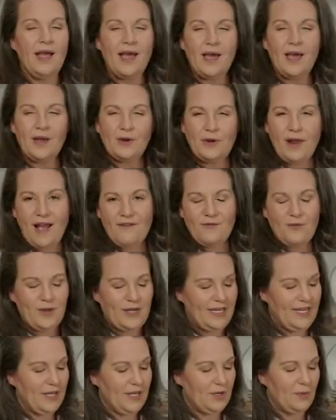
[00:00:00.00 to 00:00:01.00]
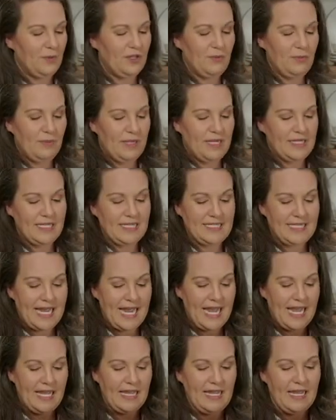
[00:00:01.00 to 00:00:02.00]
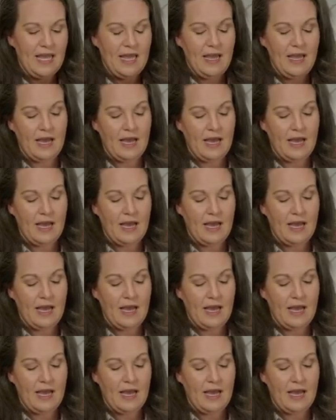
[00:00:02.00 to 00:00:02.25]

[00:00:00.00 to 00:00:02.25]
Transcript: I don't have one here with me today.